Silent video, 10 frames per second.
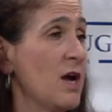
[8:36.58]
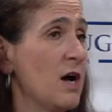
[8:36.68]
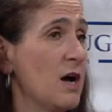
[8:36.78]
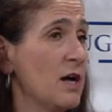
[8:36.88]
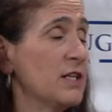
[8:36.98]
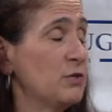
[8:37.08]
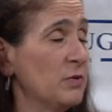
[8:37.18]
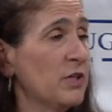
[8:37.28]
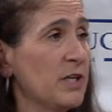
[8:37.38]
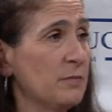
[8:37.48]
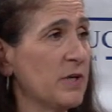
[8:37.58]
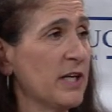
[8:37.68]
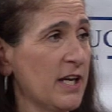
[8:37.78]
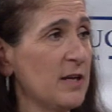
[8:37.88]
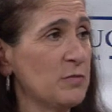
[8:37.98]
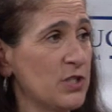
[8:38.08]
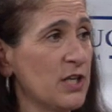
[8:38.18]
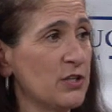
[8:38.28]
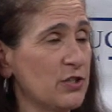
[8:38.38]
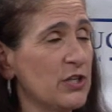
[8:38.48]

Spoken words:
It's really been a game changer.